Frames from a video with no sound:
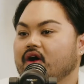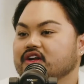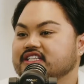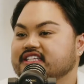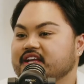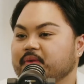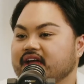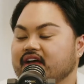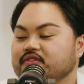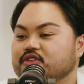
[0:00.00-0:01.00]
Honestly,
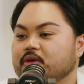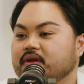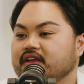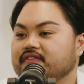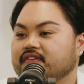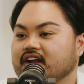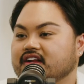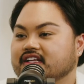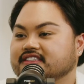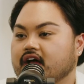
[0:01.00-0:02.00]
we have so many fun
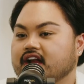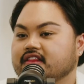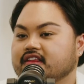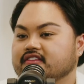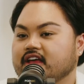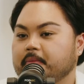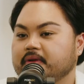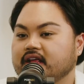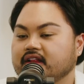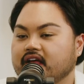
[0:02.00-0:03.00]
and exciting things
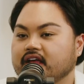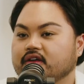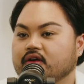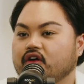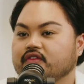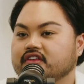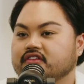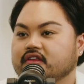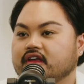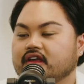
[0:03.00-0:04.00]
happening. Like,
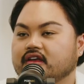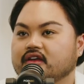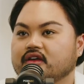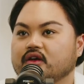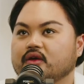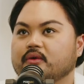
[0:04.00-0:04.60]
obviously...